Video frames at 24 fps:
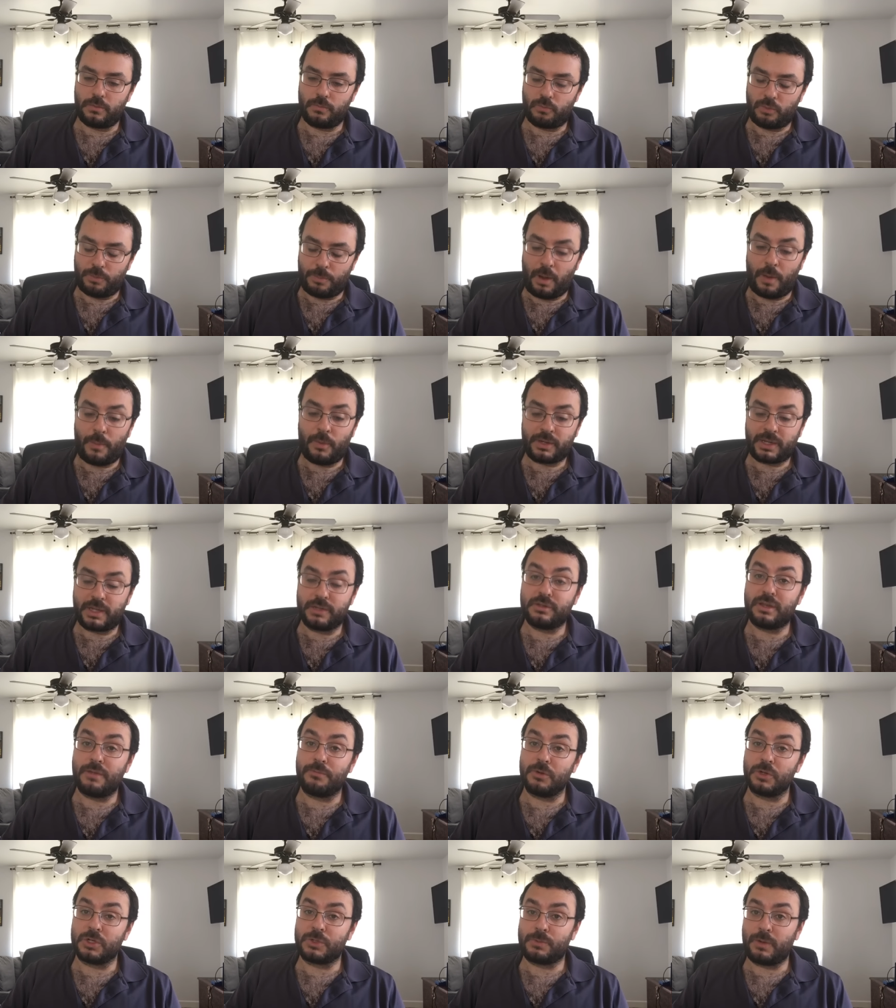Republicans have
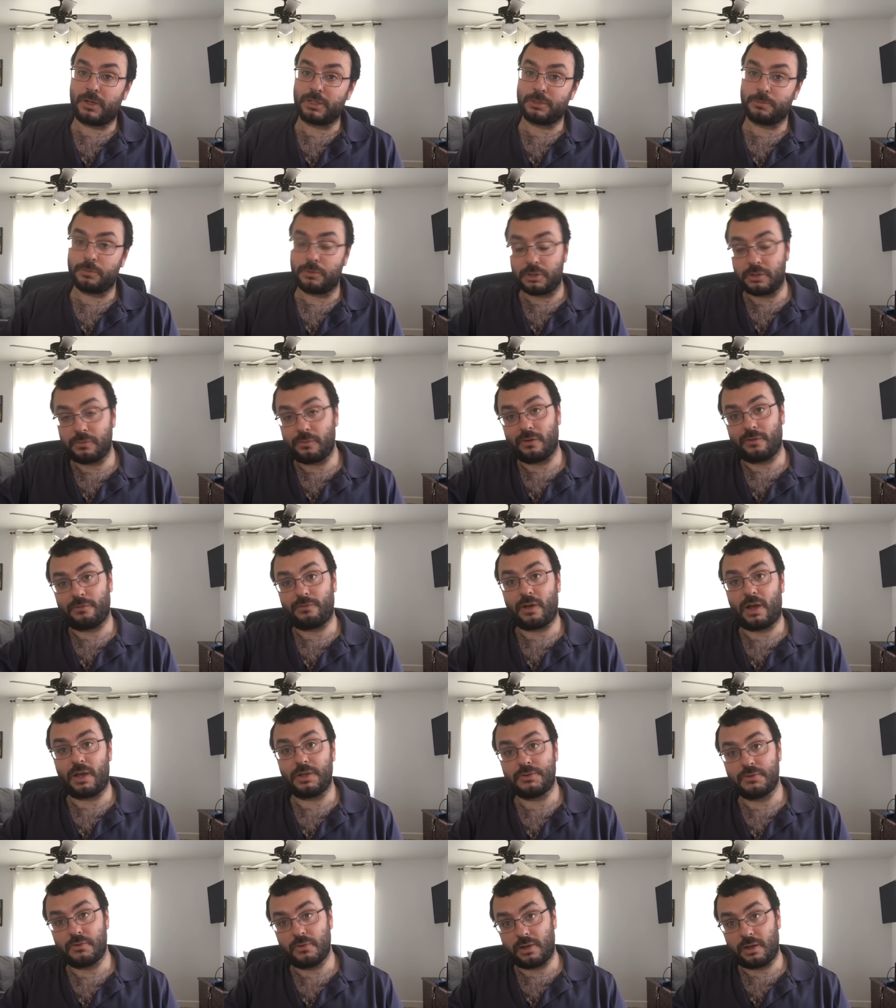a responsibility for
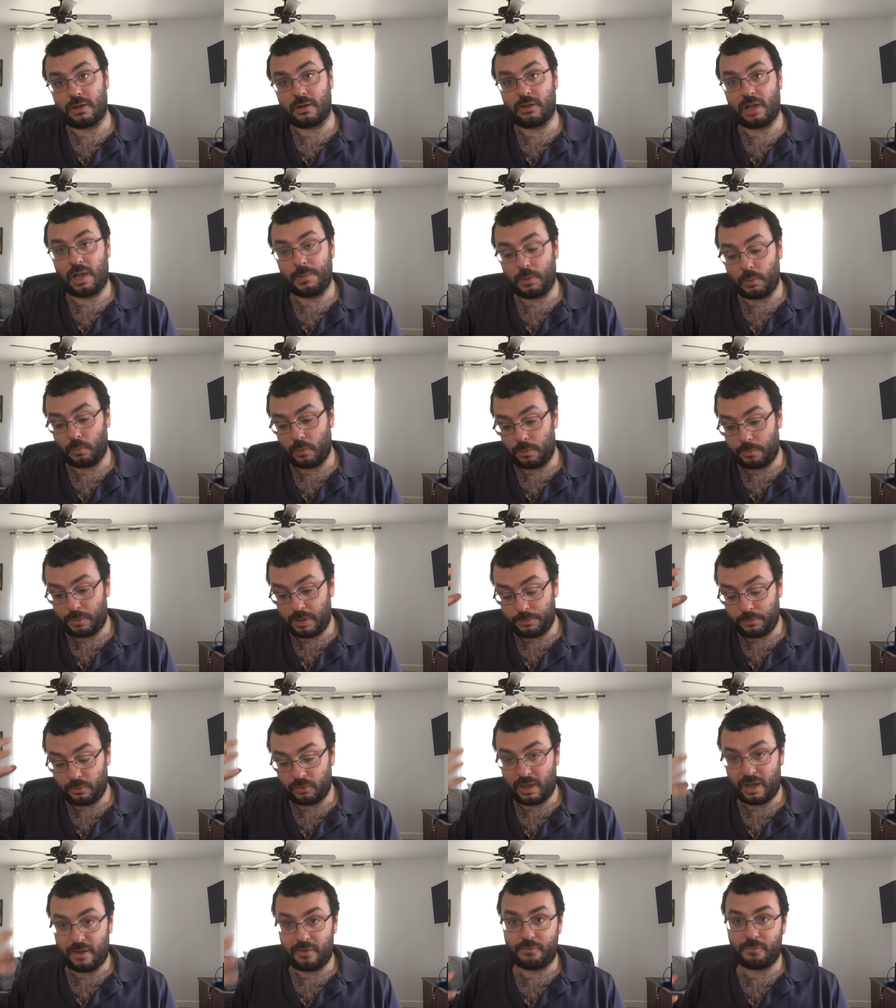fostering a climate where people
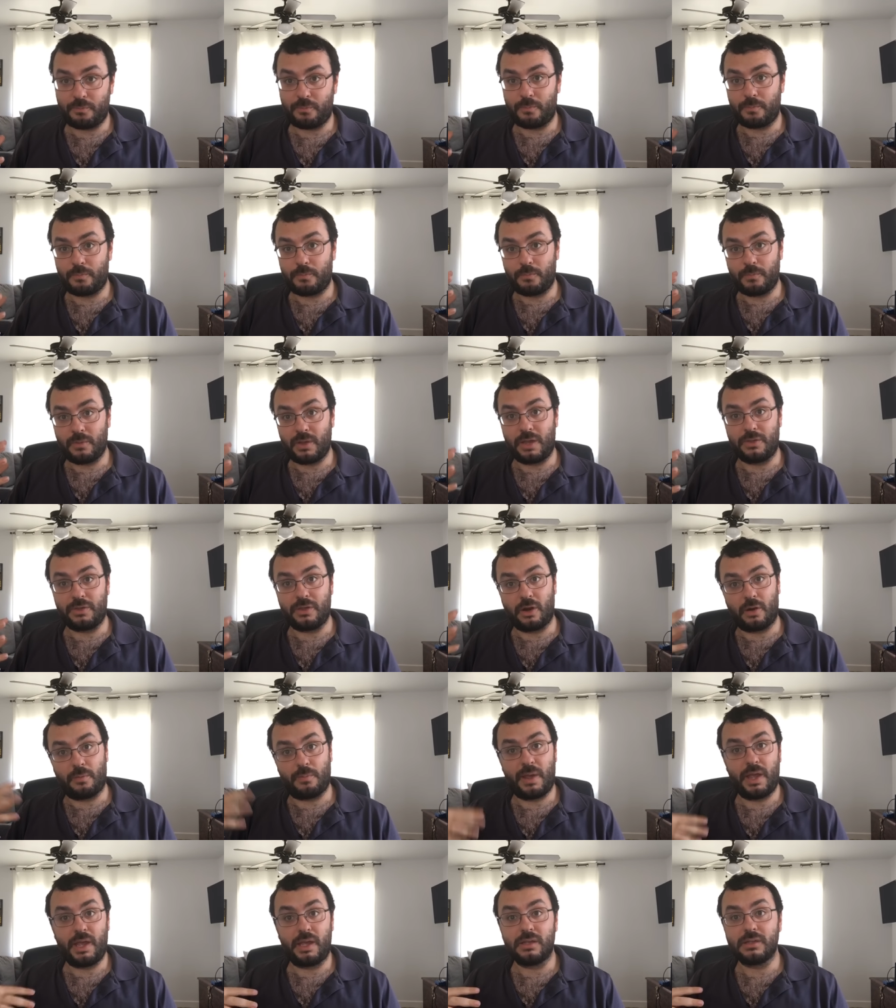have in their
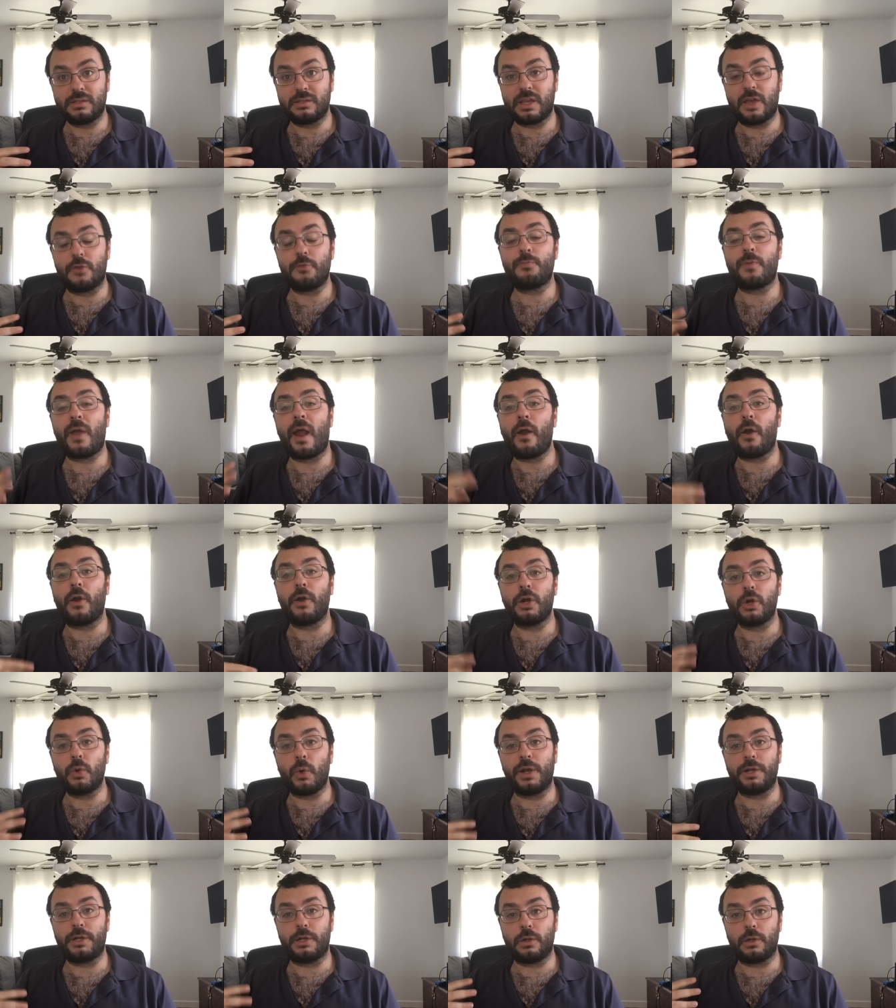base have
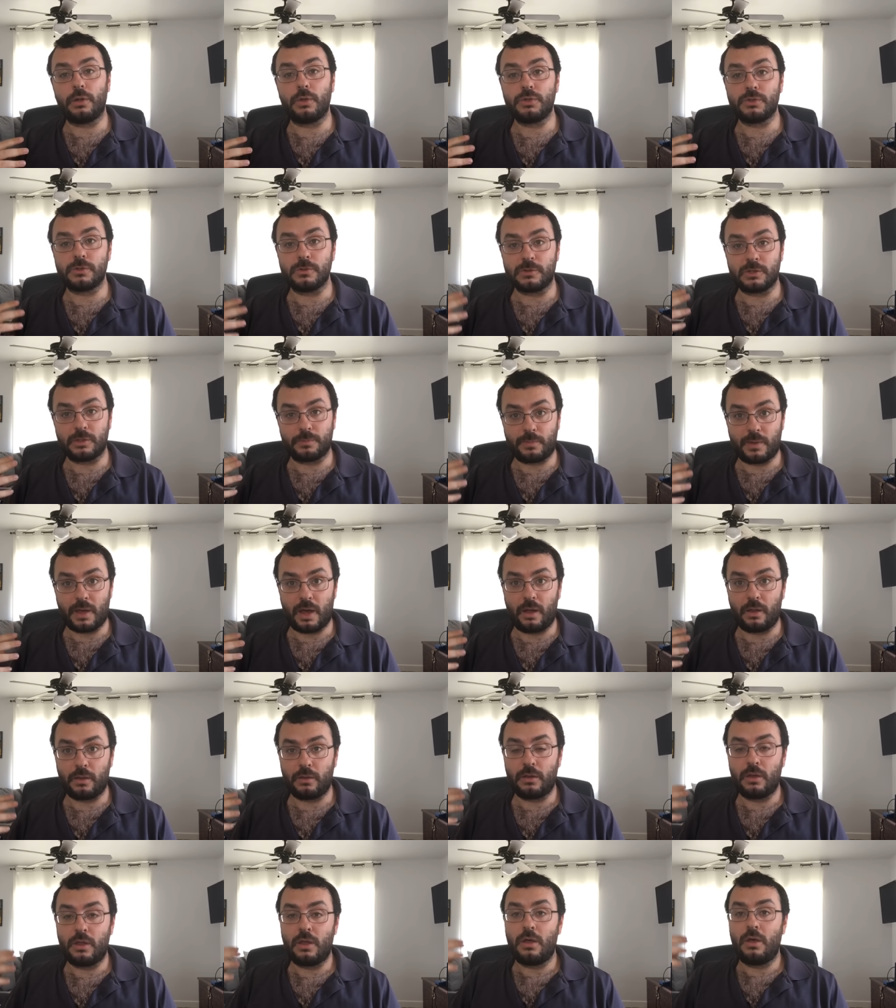paranoid delusions
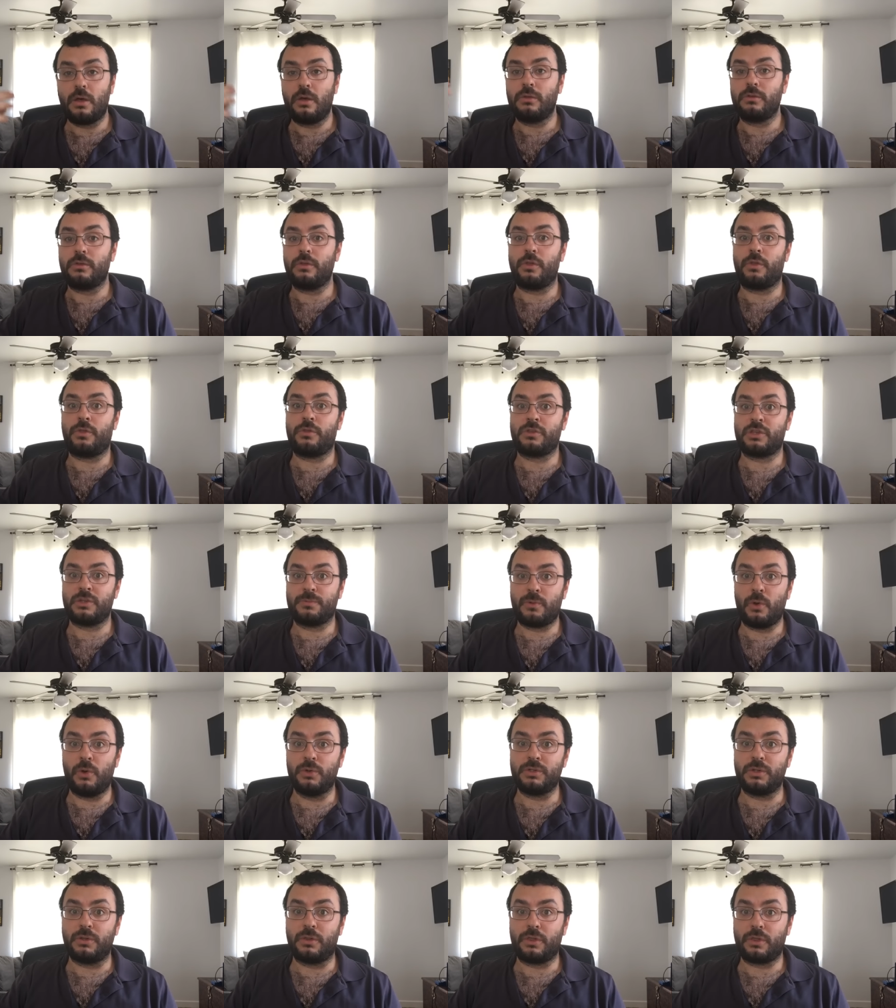about the
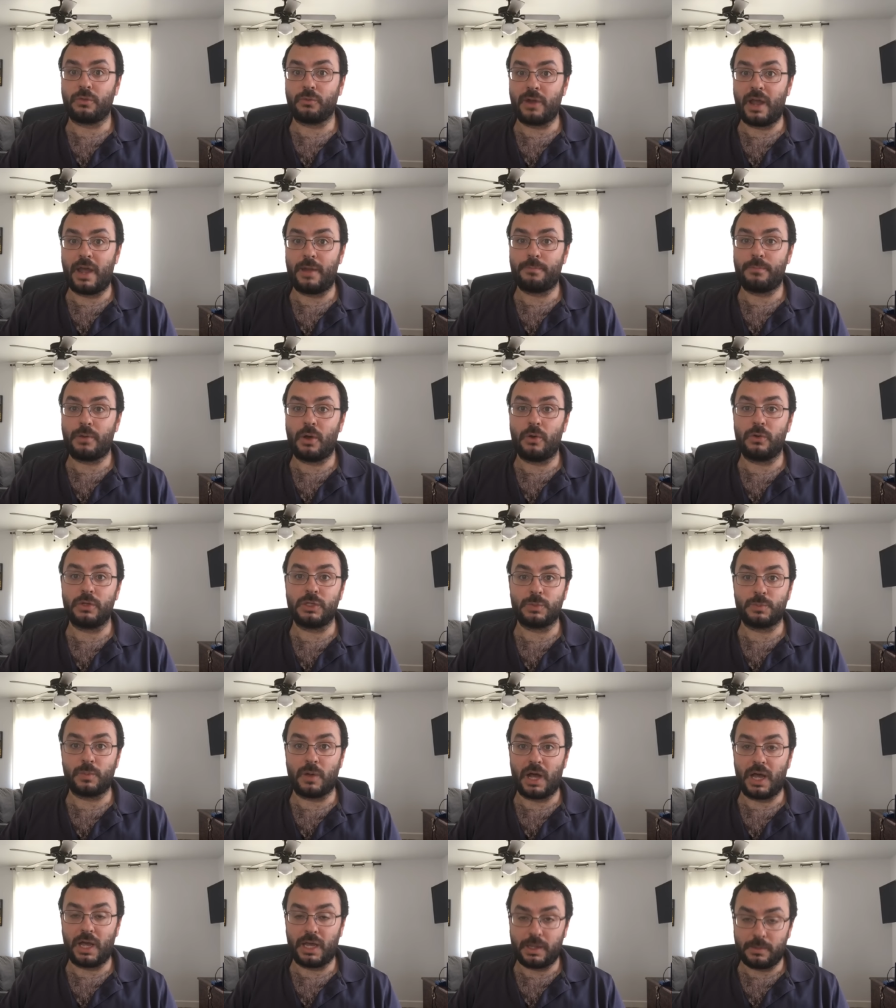supposed threat posed
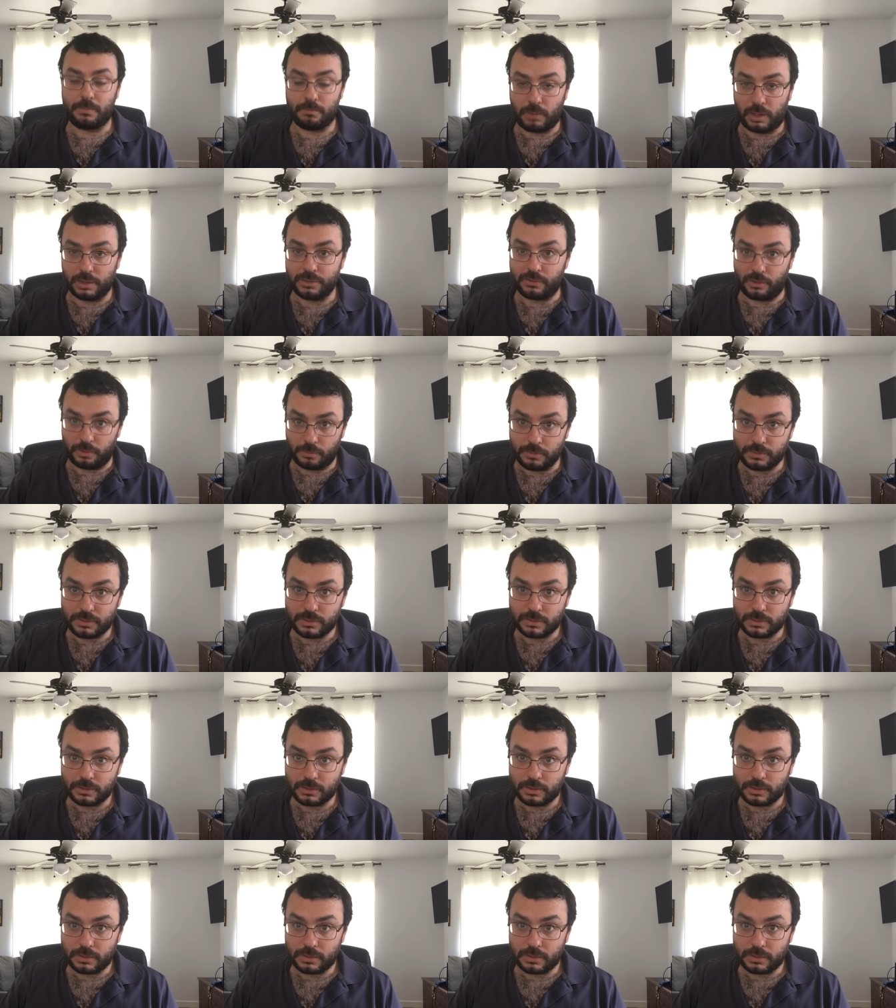by Muslims,